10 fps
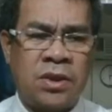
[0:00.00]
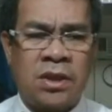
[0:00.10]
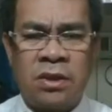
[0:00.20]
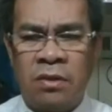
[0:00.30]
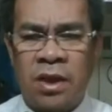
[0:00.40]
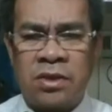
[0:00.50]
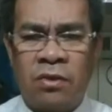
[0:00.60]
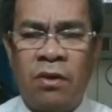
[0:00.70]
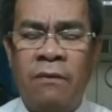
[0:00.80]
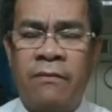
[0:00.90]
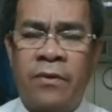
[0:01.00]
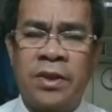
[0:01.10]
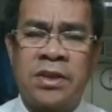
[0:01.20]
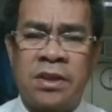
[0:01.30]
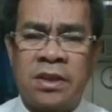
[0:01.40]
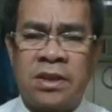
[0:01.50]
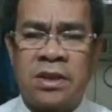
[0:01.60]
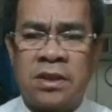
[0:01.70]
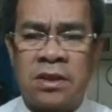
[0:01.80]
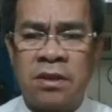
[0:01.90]
as long as all
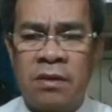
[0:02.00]
forces,